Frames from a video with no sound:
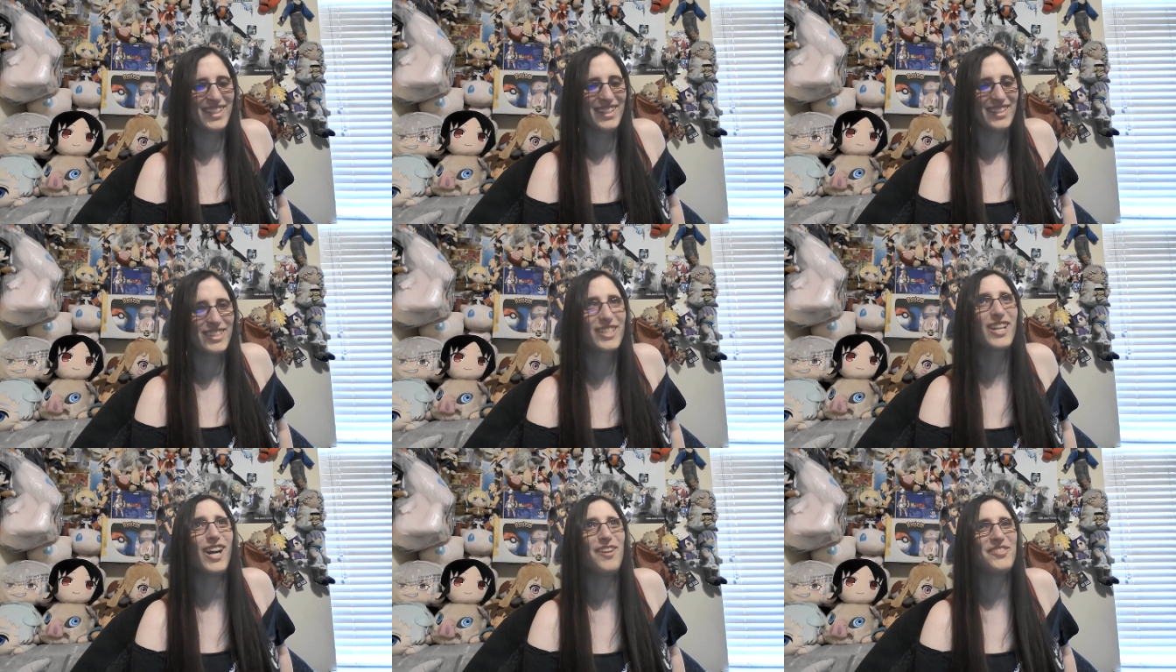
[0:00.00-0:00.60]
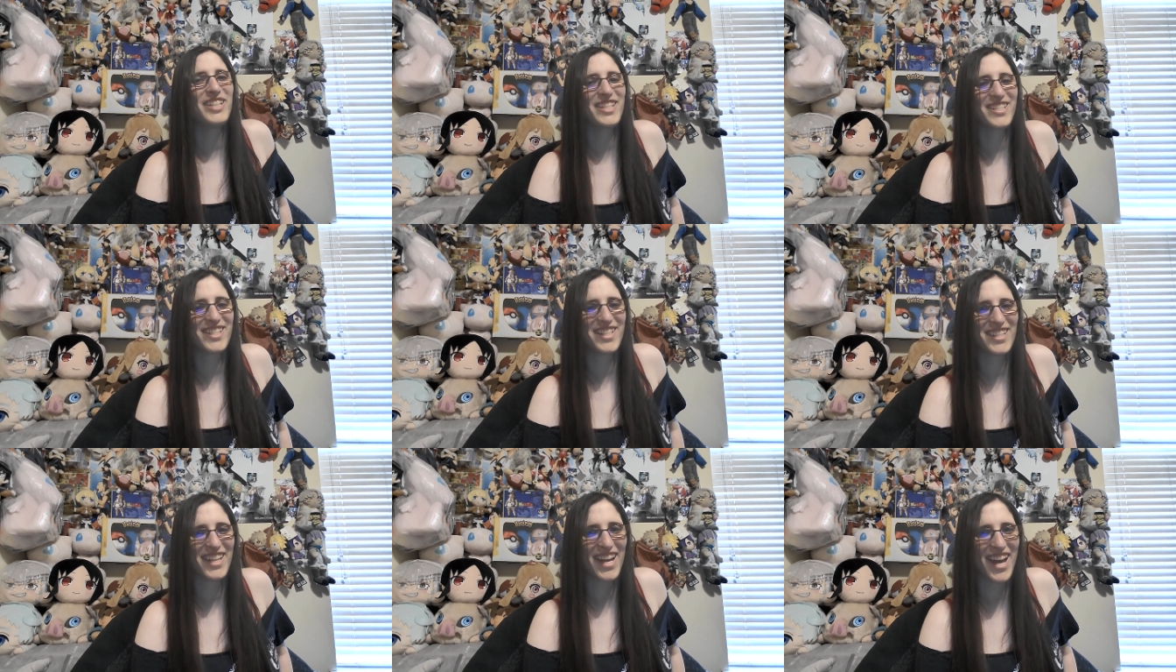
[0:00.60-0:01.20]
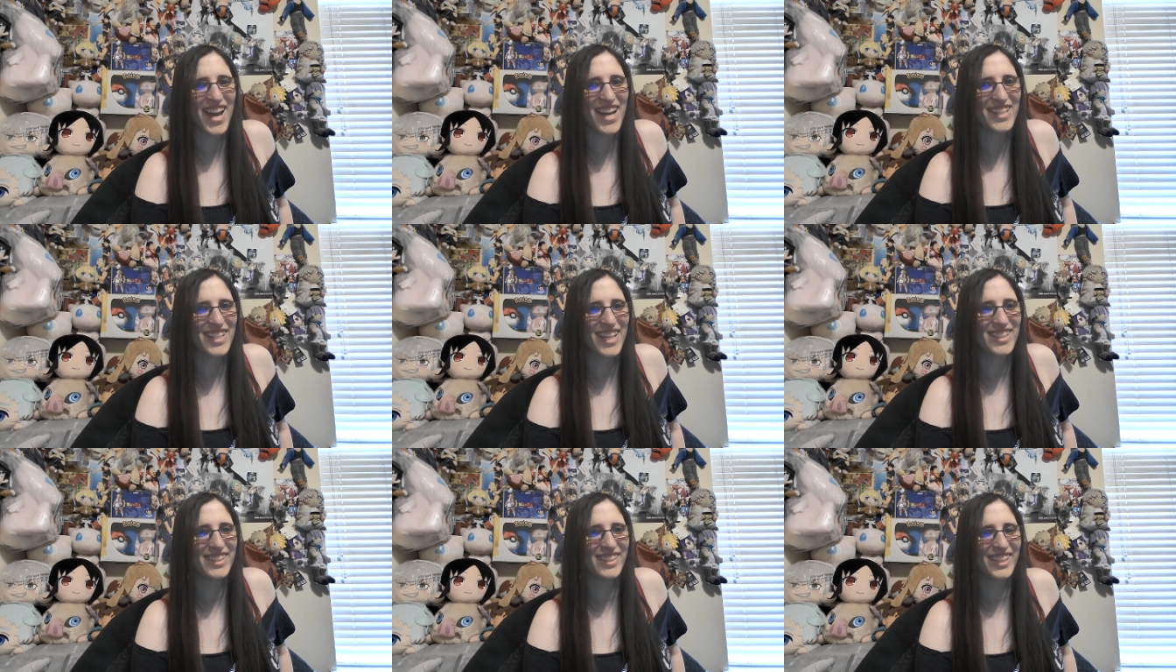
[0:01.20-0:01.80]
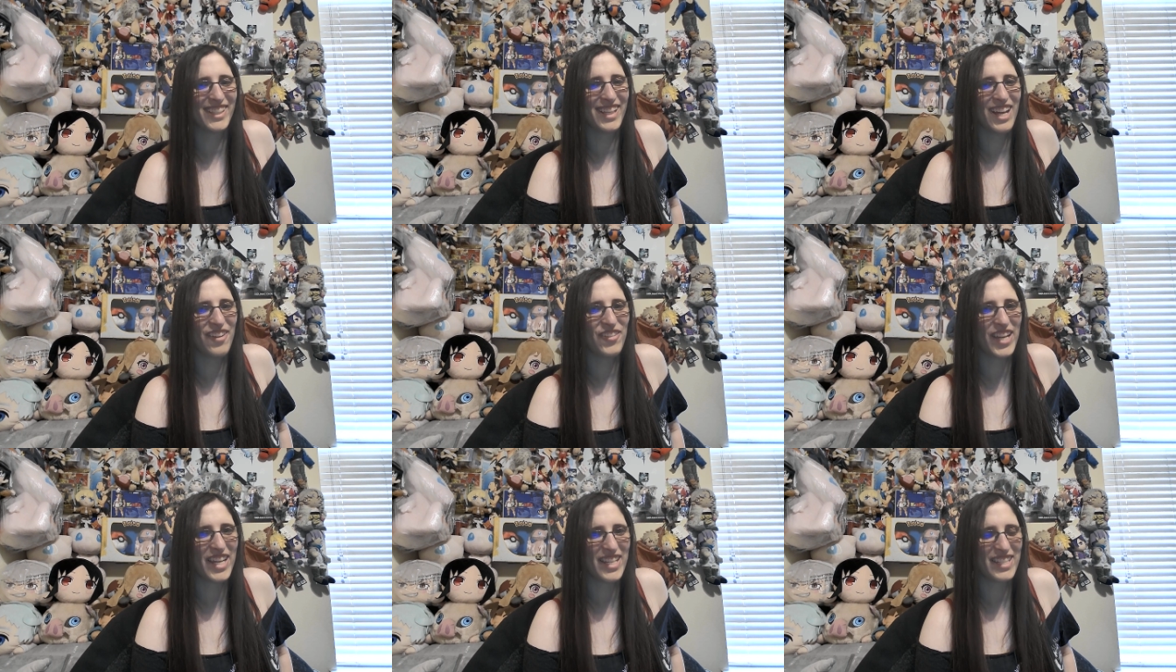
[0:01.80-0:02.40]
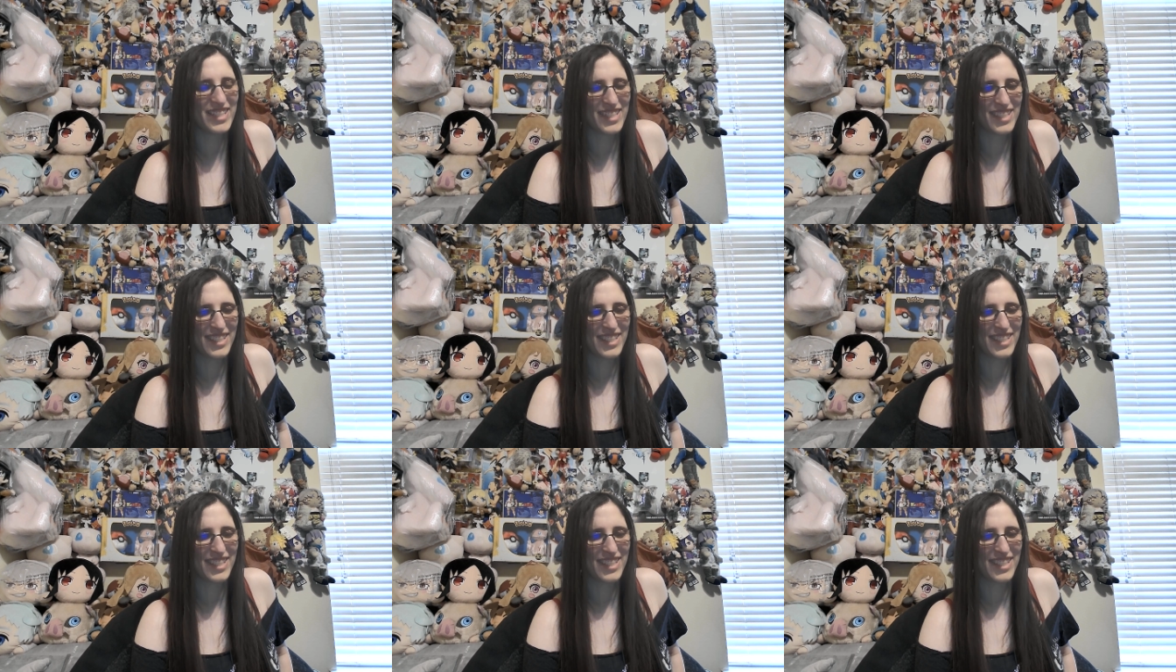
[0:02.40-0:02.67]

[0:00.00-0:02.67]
It's a combination of that, and I love it.